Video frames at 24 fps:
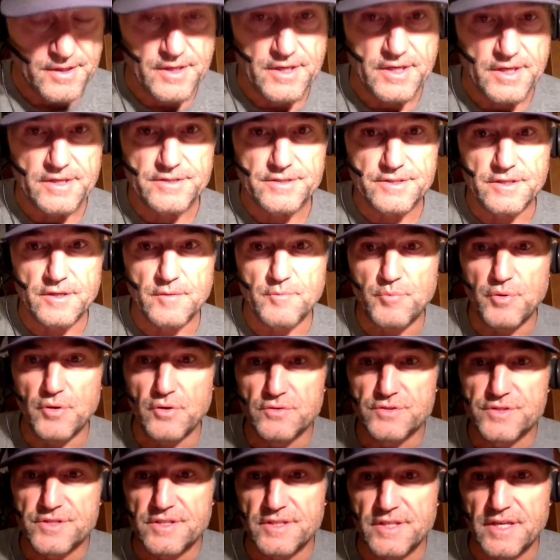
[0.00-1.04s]
and start
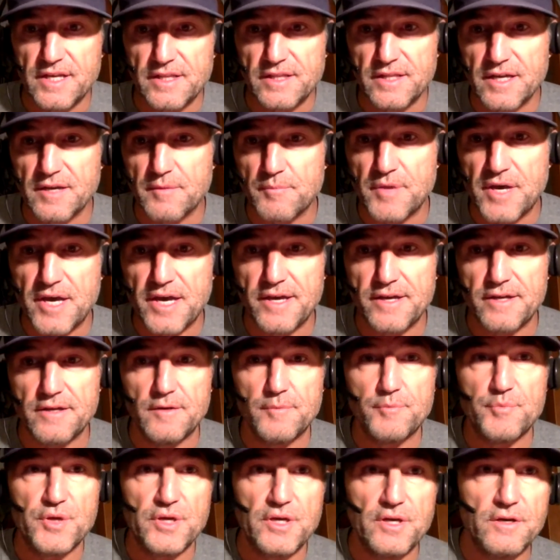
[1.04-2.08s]
posting that like mad
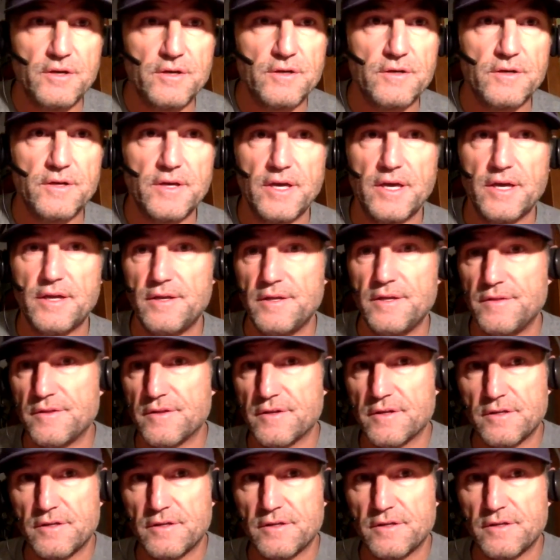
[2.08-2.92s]
up here and in the